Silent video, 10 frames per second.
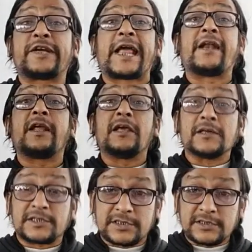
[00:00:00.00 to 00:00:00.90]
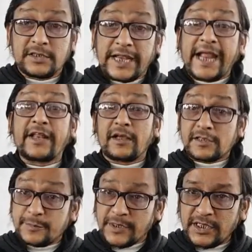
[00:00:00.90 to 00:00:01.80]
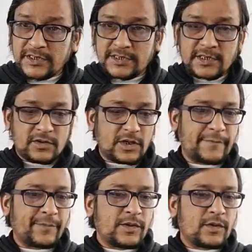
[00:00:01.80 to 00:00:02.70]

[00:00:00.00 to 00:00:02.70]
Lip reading: 10 years, 10 years periods, okay.